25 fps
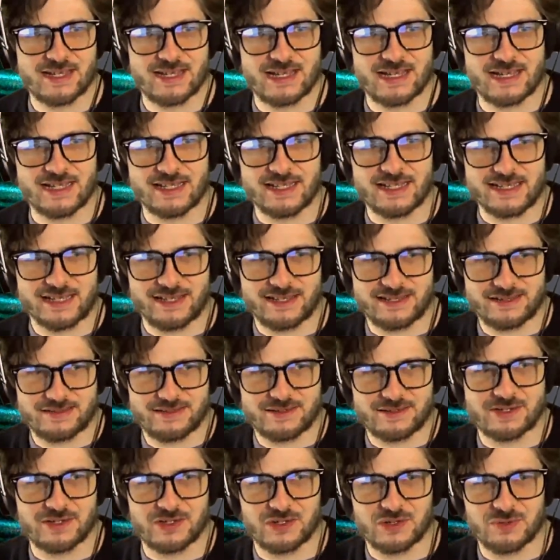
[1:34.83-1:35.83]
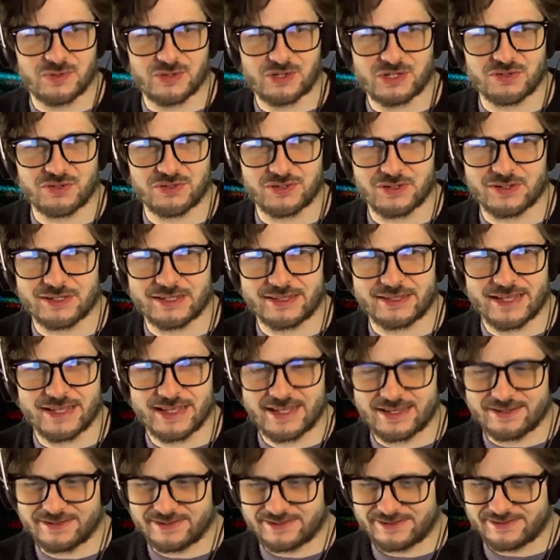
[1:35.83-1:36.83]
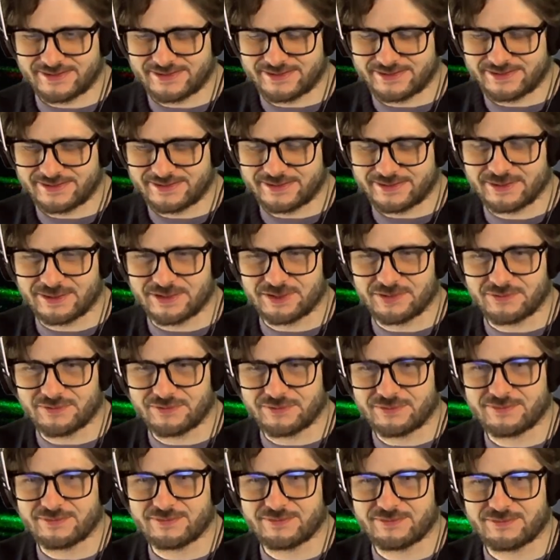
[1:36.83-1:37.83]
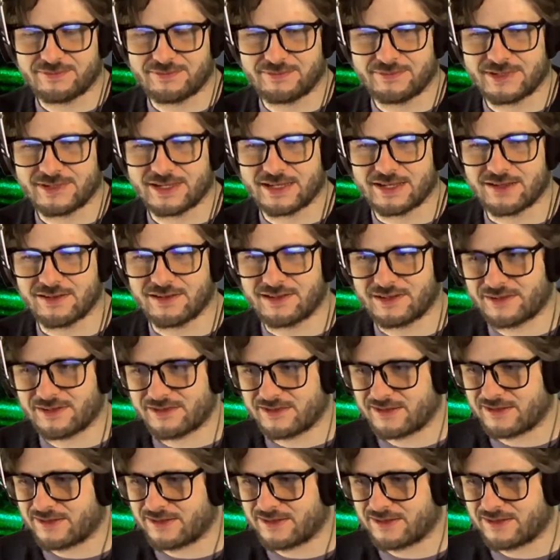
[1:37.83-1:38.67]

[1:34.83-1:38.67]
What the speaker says: I like to know what's going on in there, and you know, I can't,